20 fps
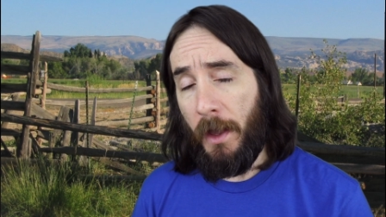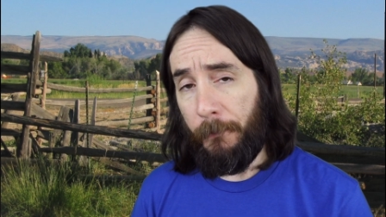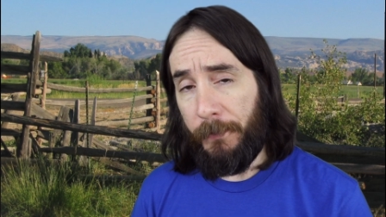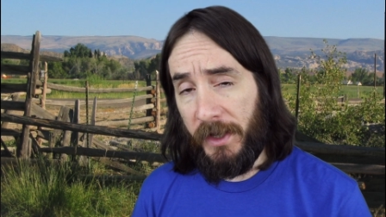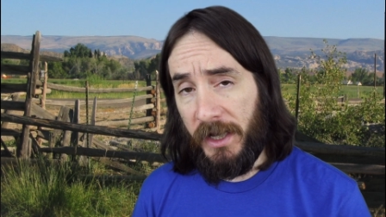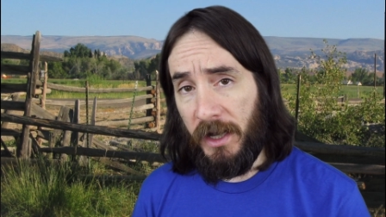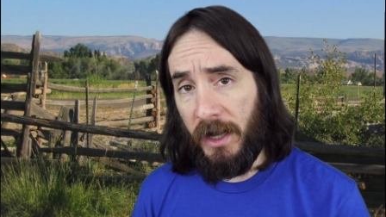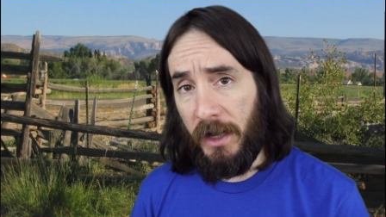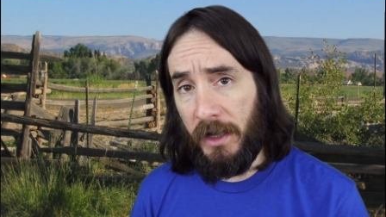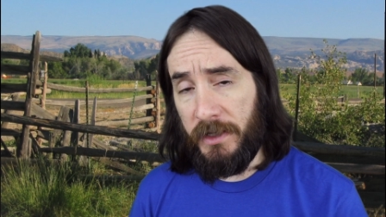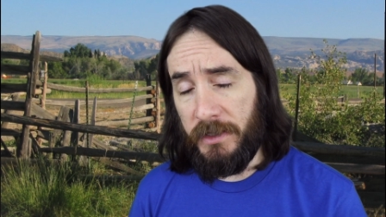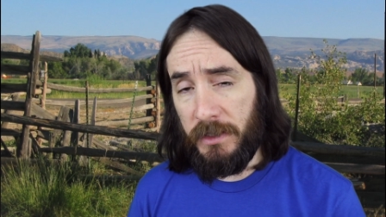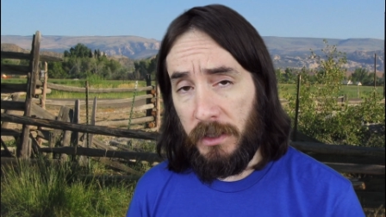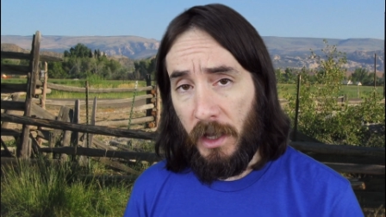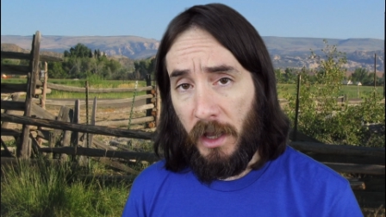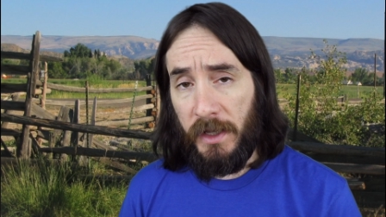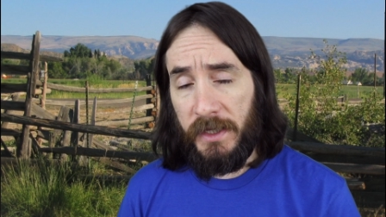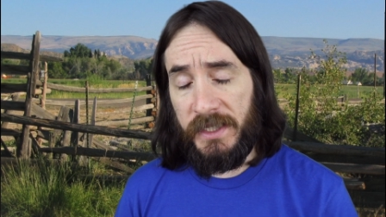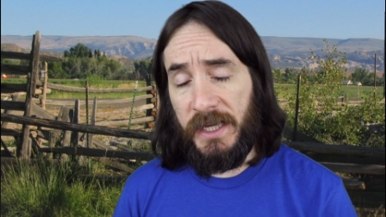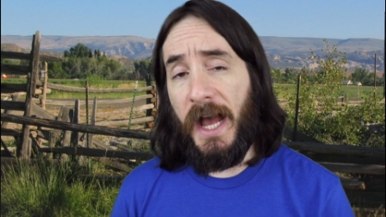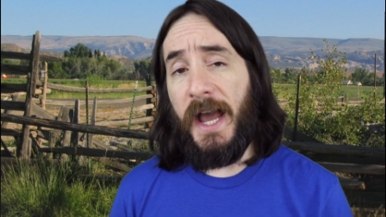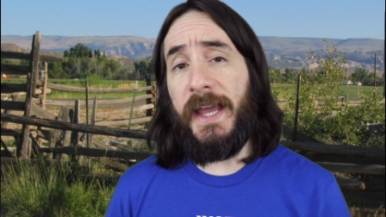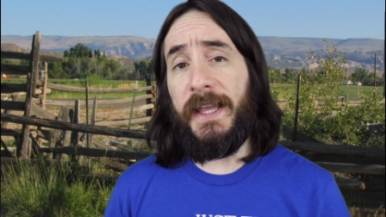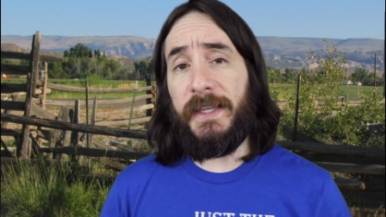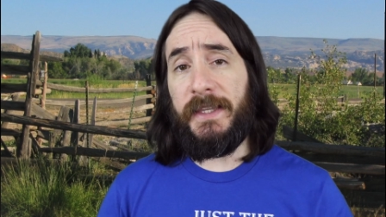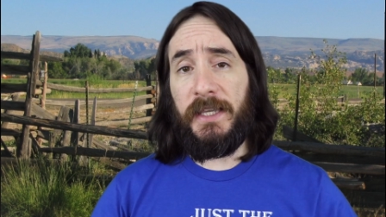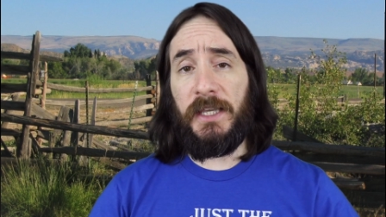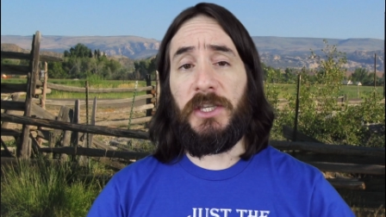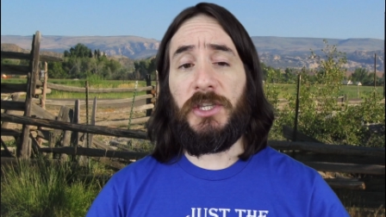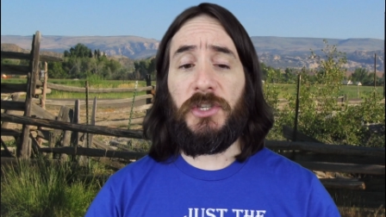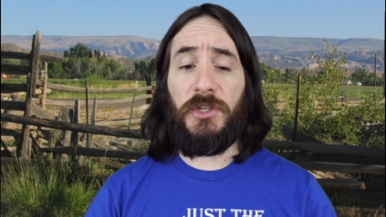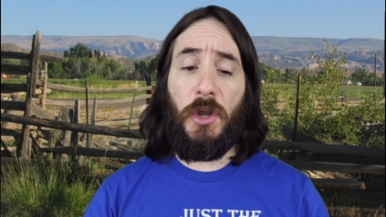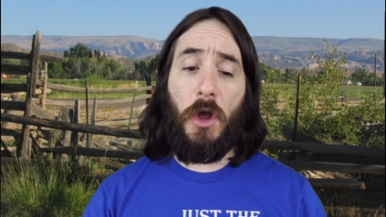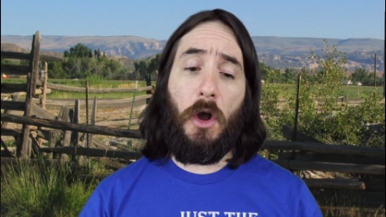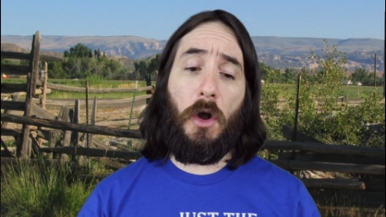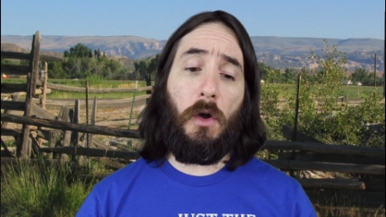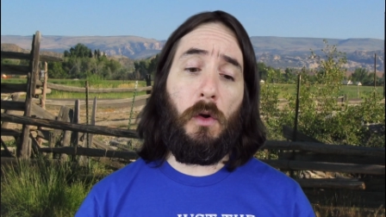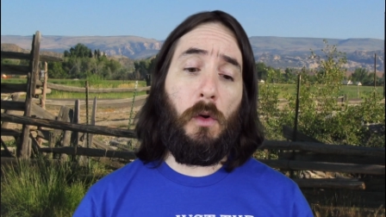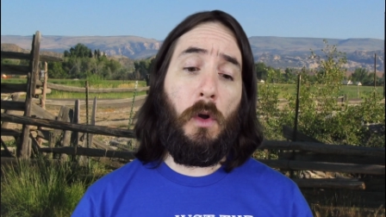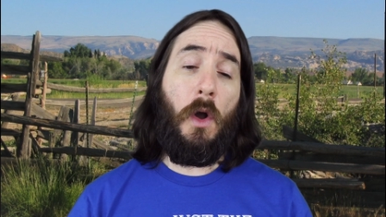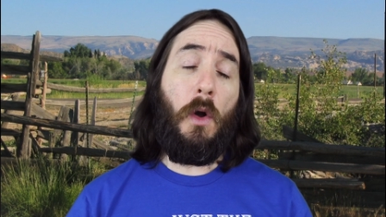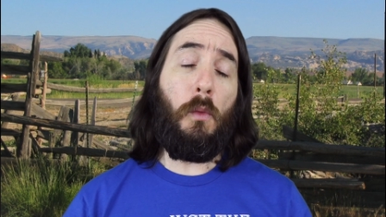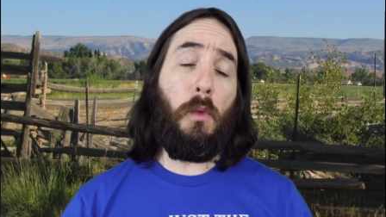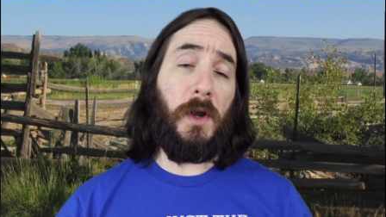because scientists know